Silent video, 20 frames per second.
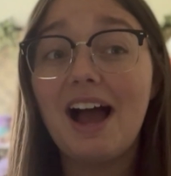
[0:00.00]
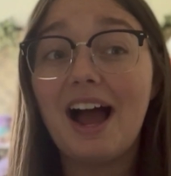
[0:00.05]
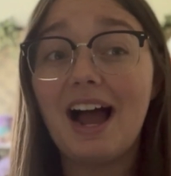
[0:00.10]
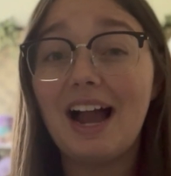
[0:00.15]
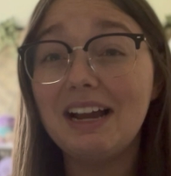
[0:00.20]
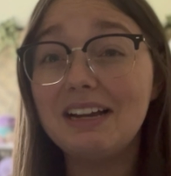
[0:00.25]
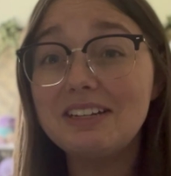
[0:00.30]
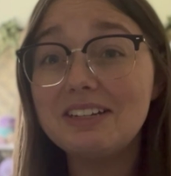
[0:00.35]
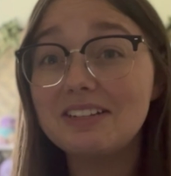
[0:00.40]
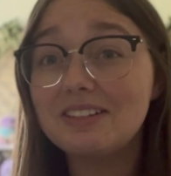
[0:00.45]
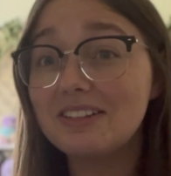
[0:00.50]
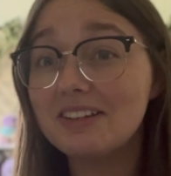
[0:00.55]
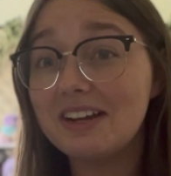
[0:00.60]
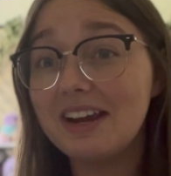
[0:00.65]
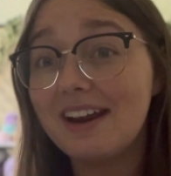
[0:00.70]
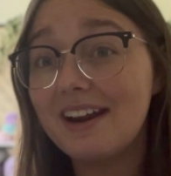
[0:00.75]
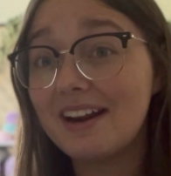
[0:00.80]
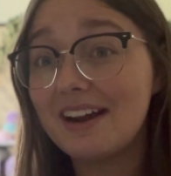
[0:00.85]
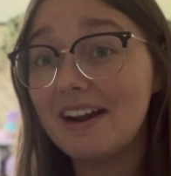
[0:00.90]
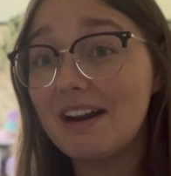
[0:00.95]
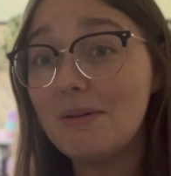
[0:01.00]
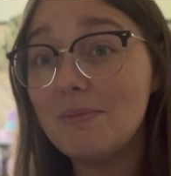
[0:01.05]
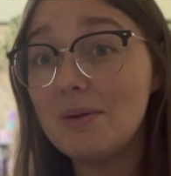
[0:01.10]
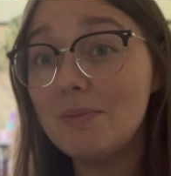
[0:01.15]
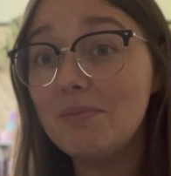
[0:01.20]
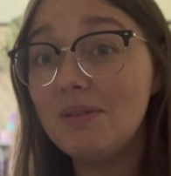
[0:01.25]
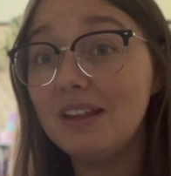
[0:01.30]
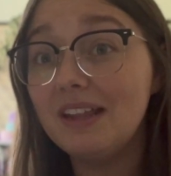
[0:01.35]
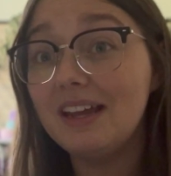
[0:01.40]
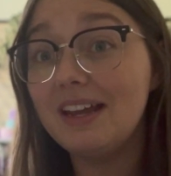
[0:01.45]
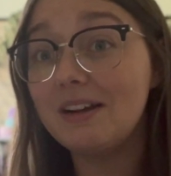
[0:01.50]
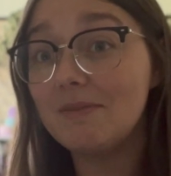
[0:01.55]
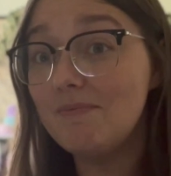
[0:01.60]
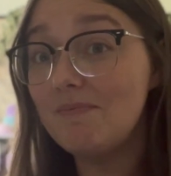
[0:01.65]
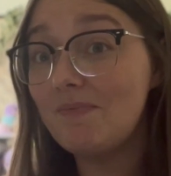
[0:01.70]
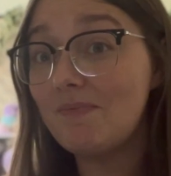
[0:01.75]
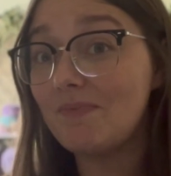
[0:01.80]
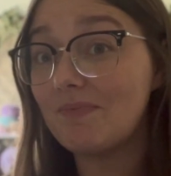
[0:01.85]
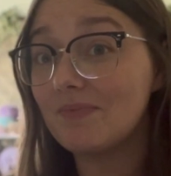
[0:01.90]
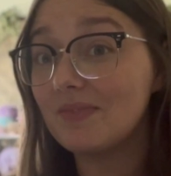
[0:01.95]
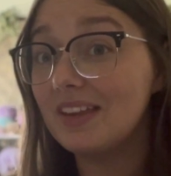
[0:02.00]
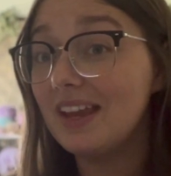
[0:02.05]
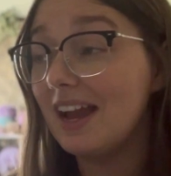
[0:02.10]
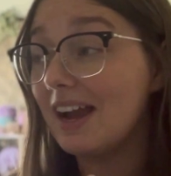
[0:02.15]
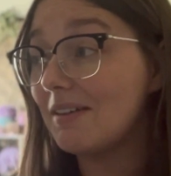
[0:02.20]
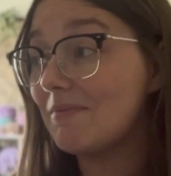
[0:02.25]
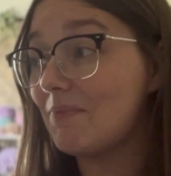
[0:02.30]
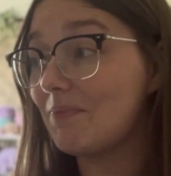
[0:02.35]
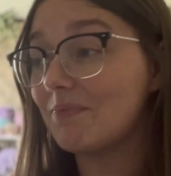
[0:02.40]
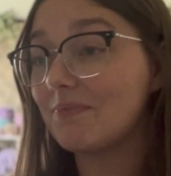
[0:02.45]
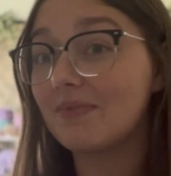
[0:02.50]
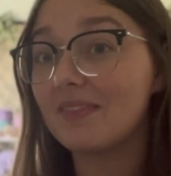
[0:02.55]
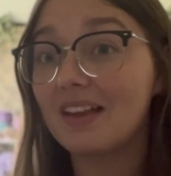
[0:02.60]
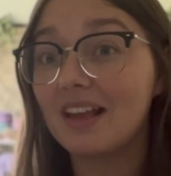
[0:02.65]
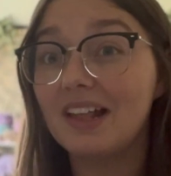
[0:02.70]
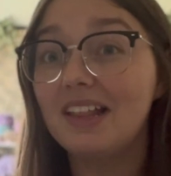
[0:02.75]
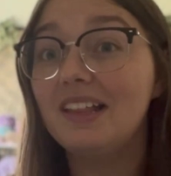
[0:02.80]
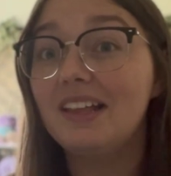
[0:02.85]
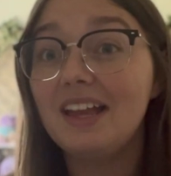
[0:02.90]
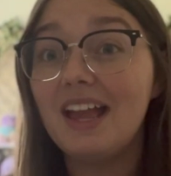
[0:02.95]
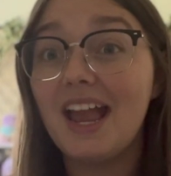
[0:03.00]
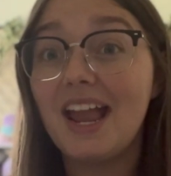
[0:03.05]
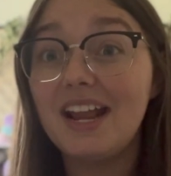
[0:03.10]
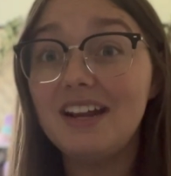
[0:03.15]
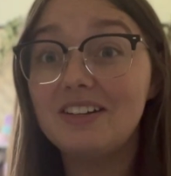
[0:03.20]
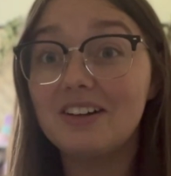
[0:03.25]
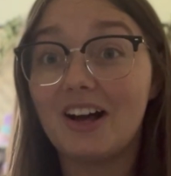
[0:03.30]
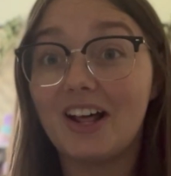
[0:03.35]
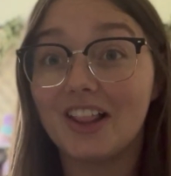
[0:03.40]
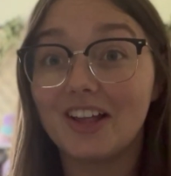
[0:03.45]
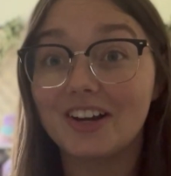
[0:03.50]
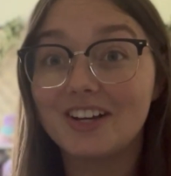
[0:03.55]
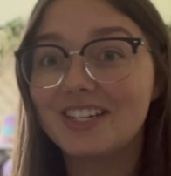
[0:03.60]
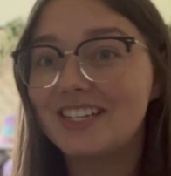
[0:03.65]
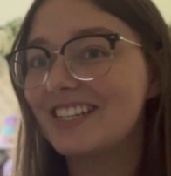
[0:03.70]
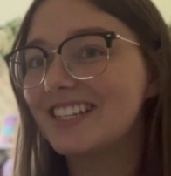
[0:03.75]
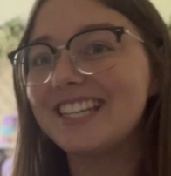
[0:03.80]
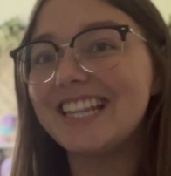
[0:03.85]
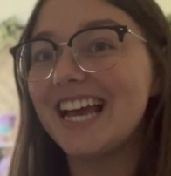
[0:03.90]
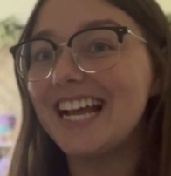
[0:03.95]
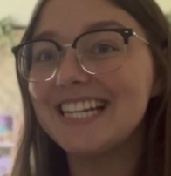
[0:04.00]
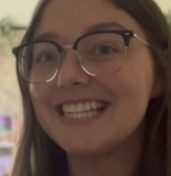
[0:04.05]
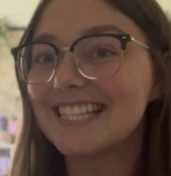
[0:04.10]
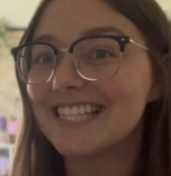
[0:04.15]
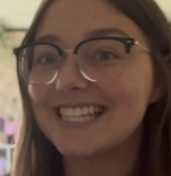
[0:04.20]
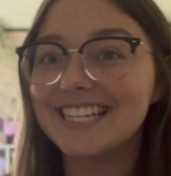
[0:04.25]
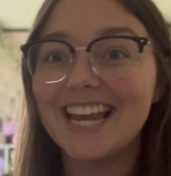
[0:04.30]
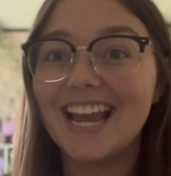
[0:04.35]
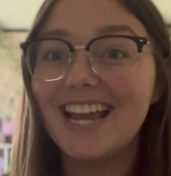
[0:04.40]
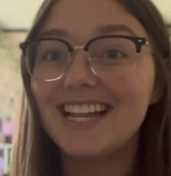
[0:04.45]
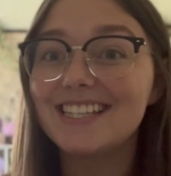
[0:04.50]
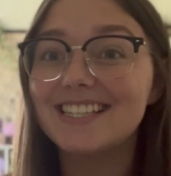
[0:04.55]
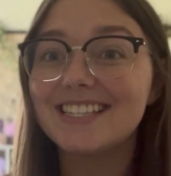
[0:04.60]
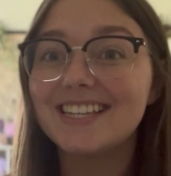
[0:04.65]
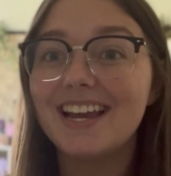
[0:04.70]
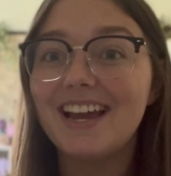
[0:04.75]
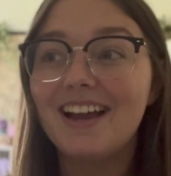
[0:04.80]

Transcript: I just look at an item and be like, yeah, $8. It's